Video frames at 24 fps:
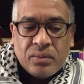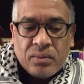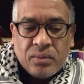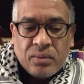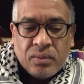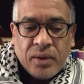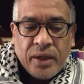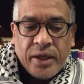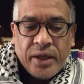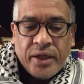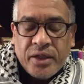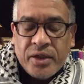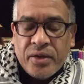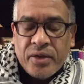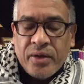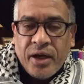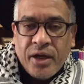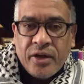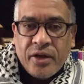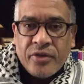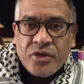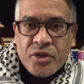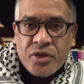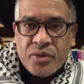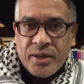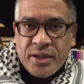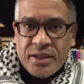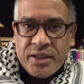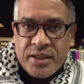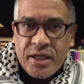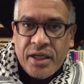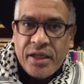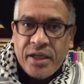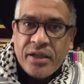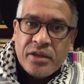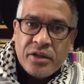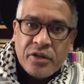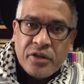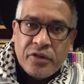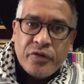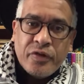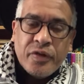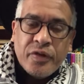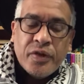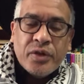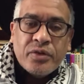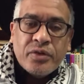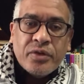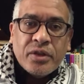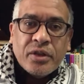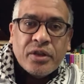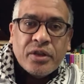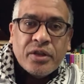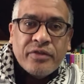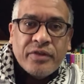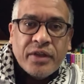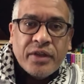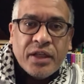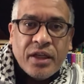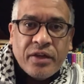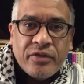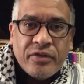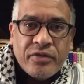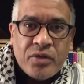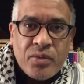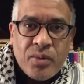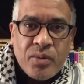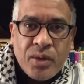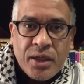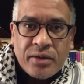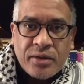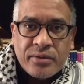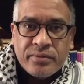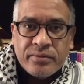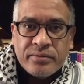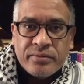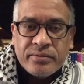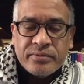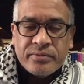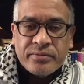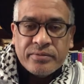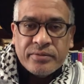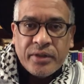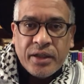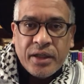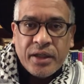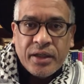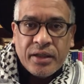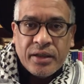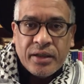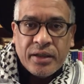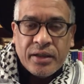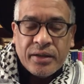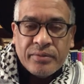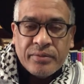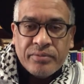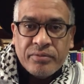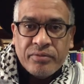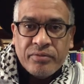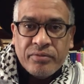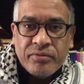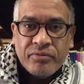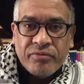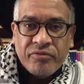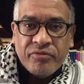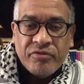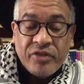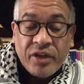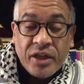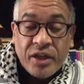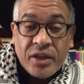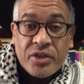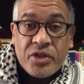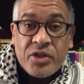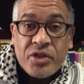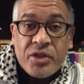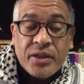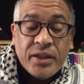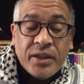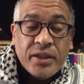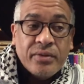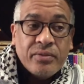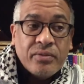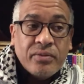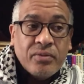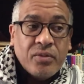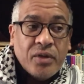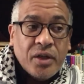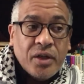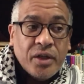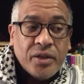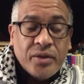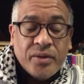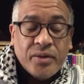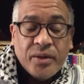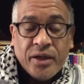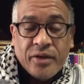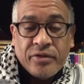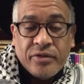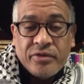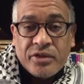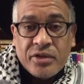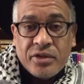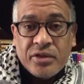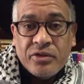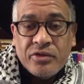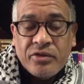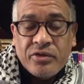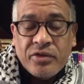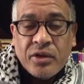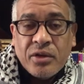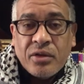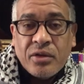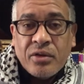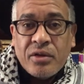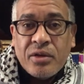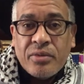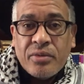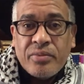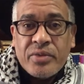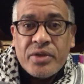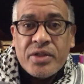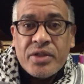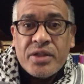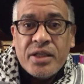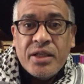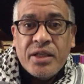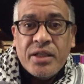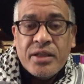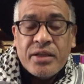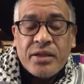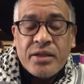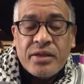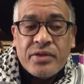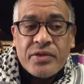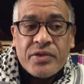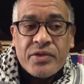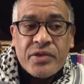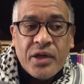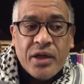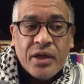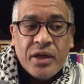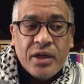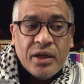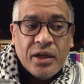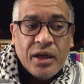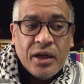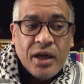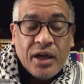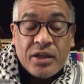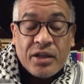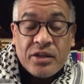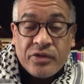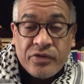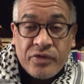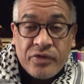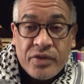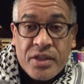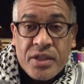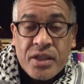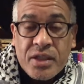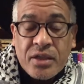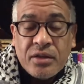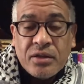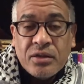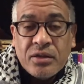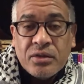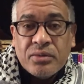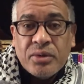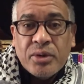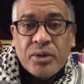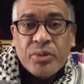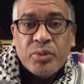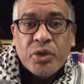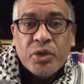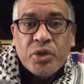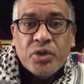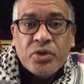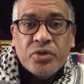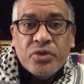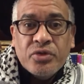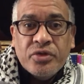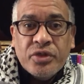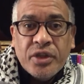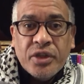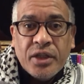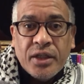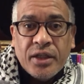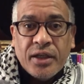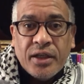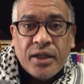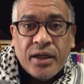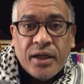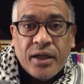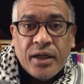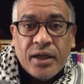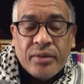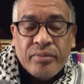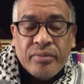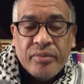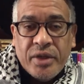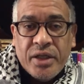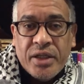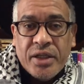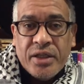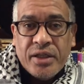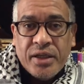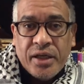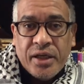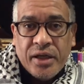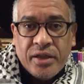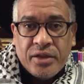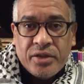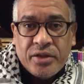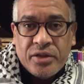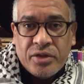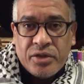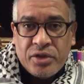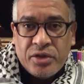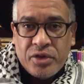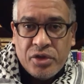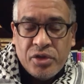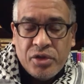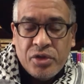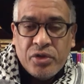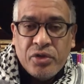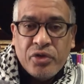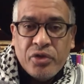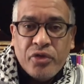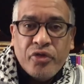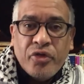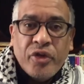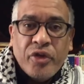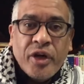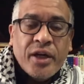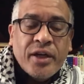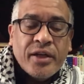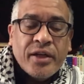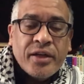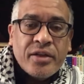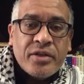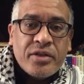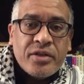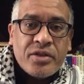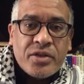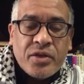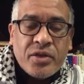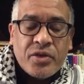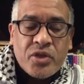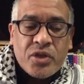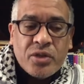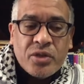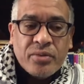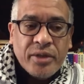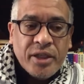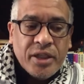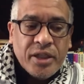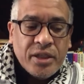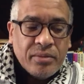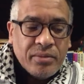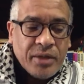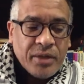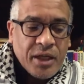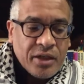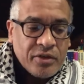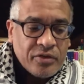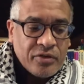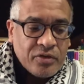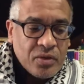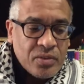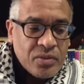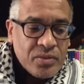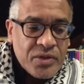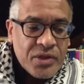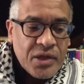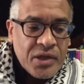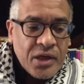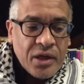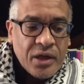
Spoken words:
where you have to attend the funeral of a loved one virtually, where you have to follow the proceedings at a physical remove mediated to you via the social media platforms.